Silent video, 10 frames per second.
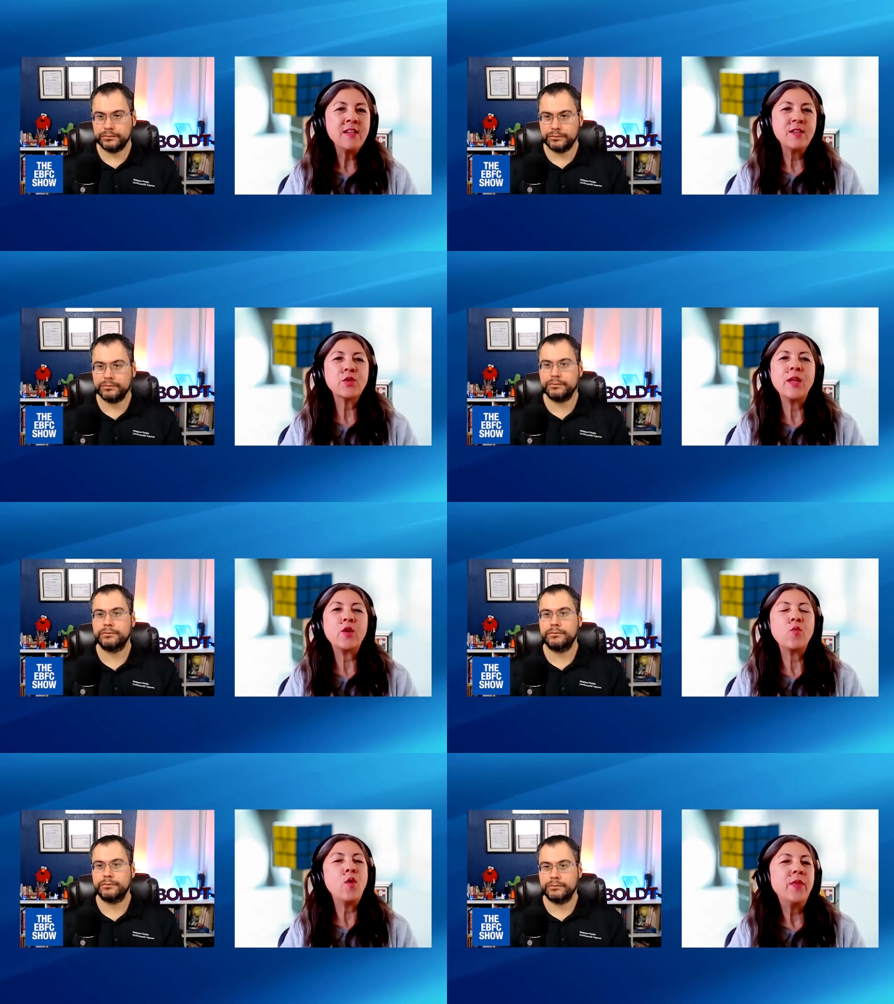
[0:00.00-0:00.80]
Speaker 1: So
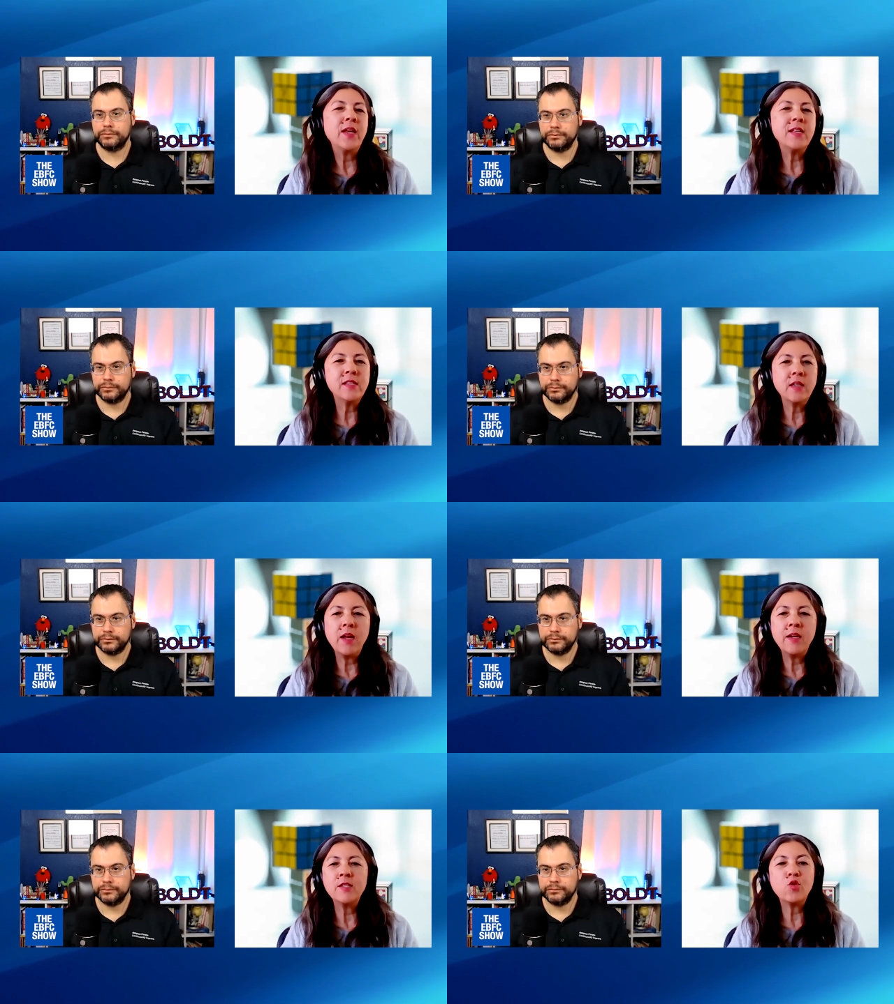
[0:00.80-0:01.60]
like one that I sit
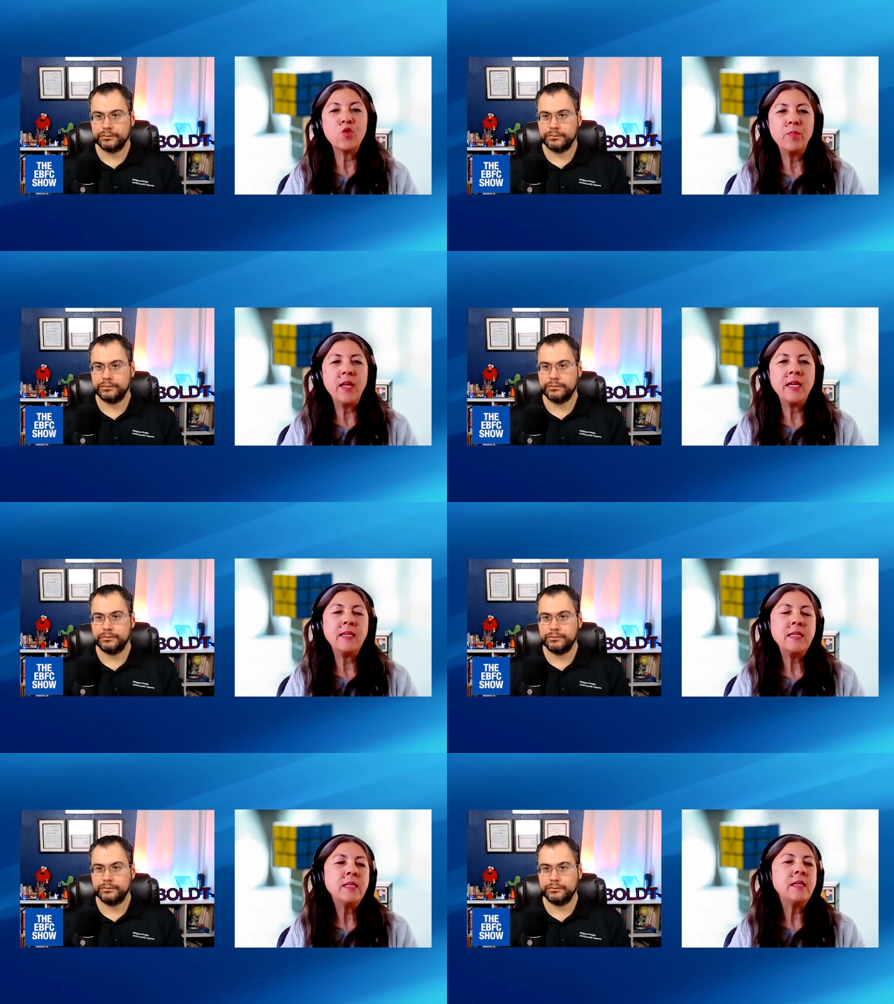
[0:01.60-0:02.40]
on is the
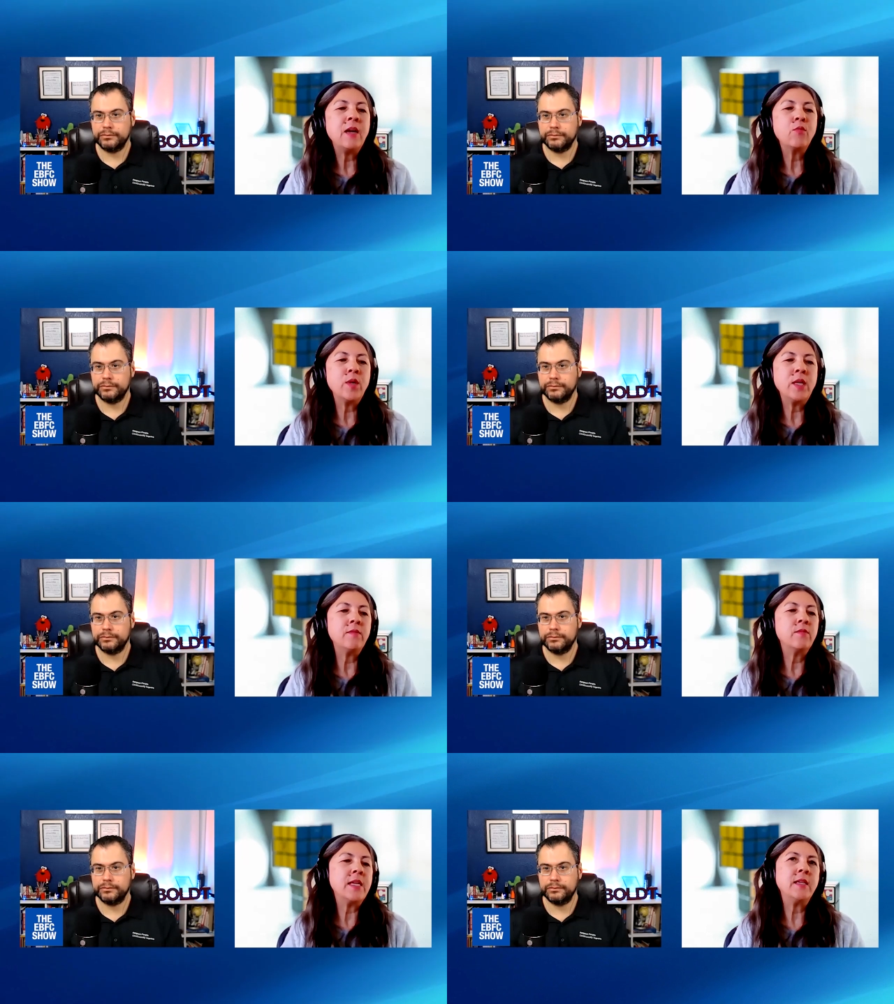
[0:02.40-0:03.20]
AAA&E and we,
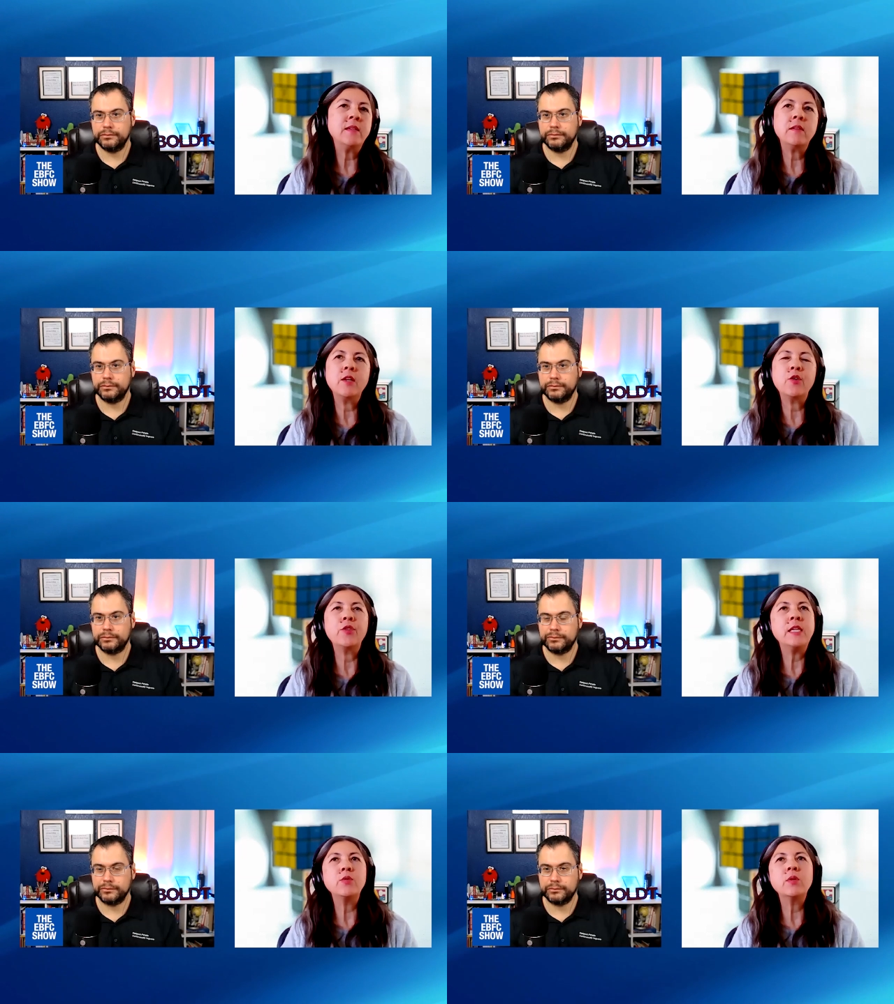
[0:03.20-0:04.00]
they, you know,
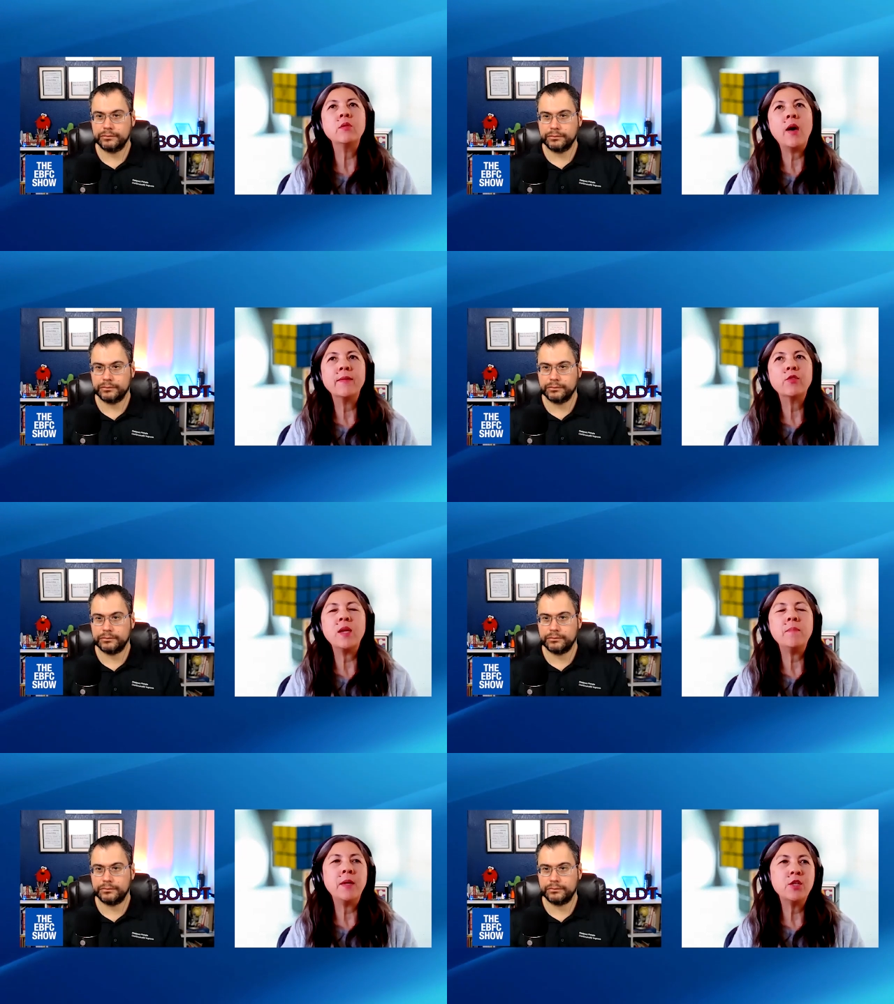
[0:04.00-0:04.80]
they do a lot of
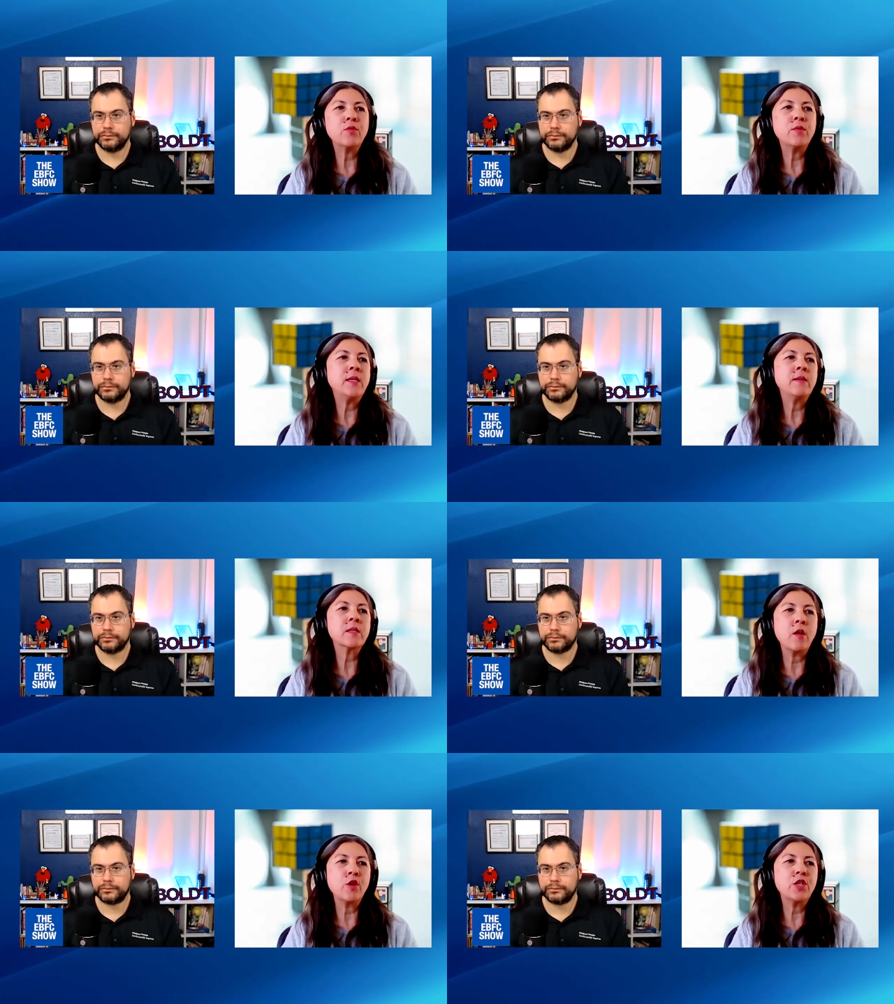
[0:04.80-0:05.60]
great mentoring
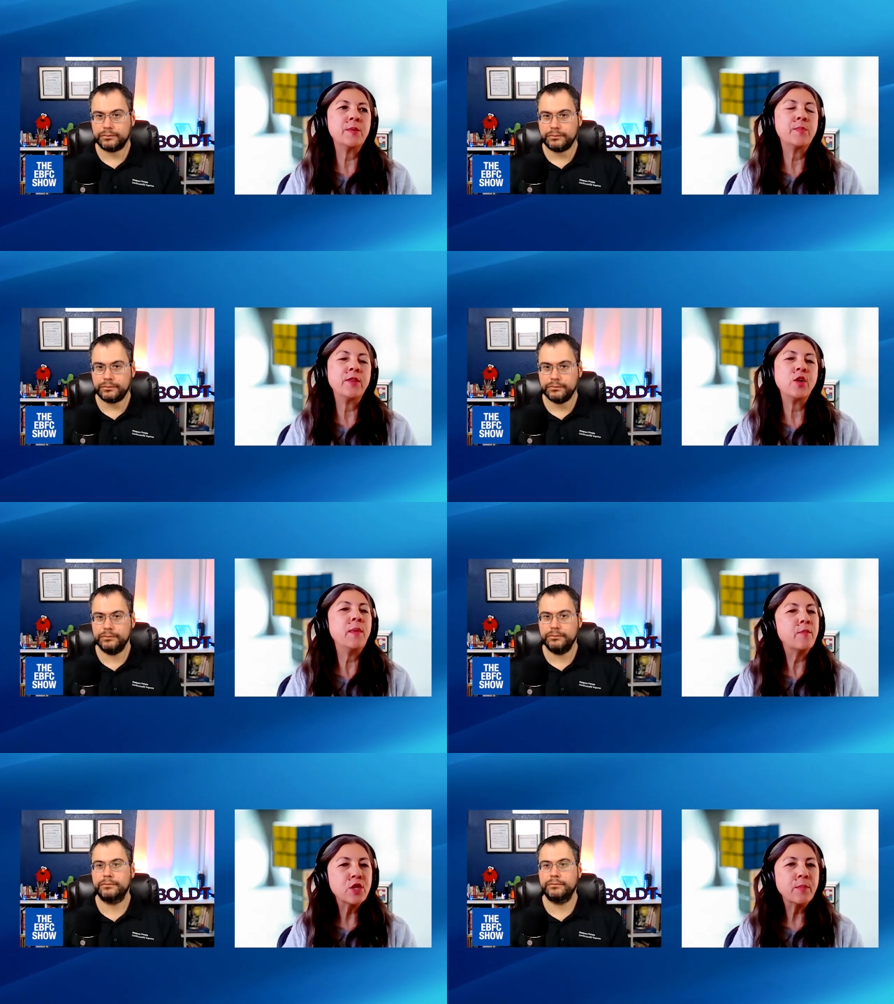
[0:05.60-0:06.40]
scholarships But they're a
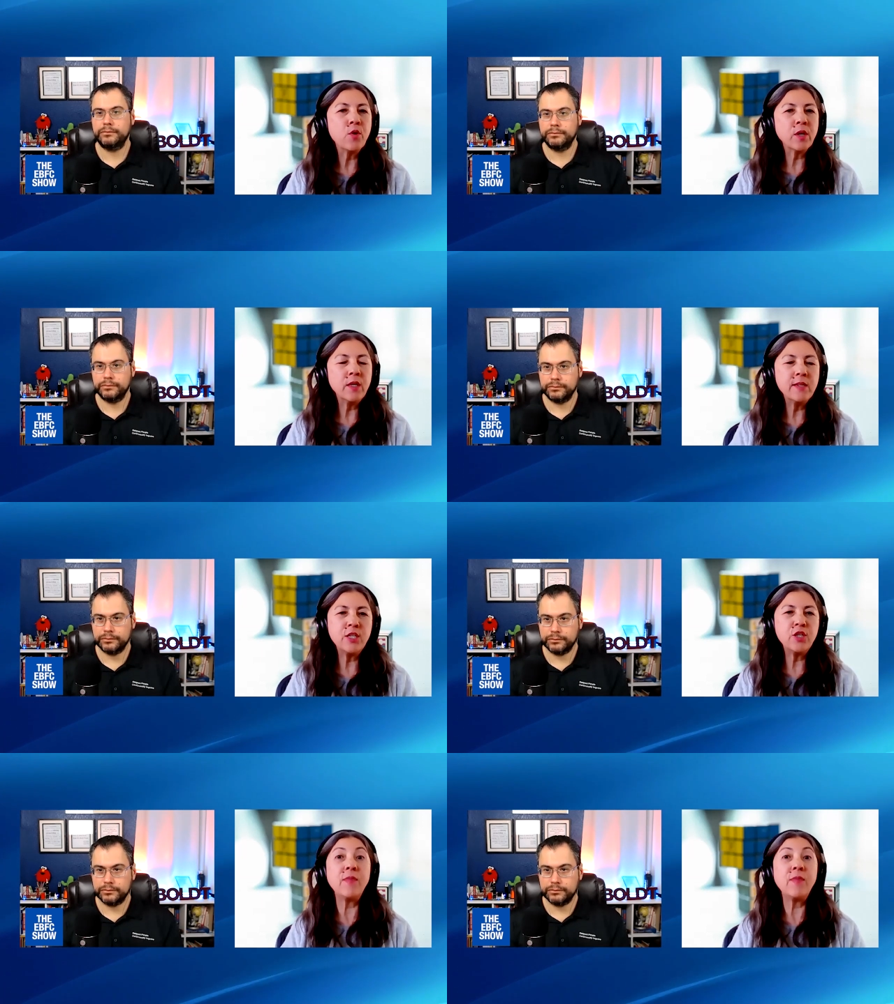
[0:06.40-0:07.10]
membership organization.